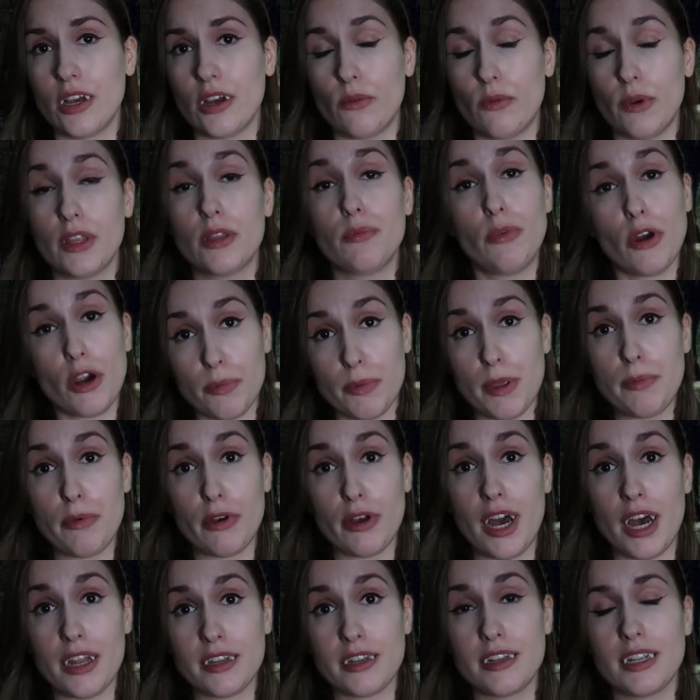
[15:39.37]
When the poor people
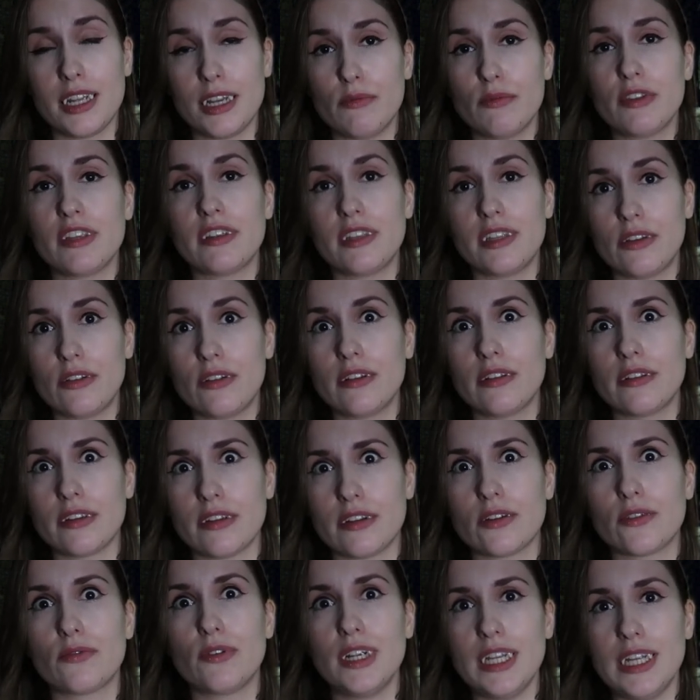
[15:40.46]
got it, it was still
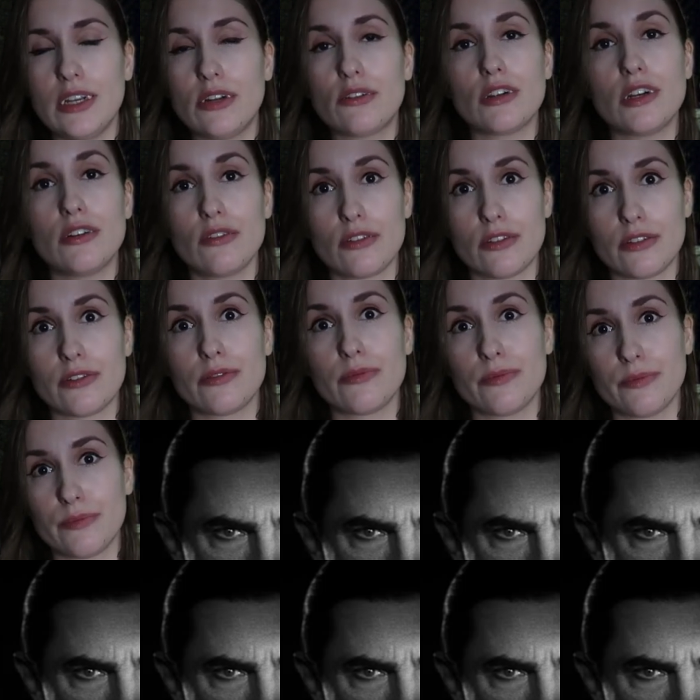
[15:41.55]
considered really gross.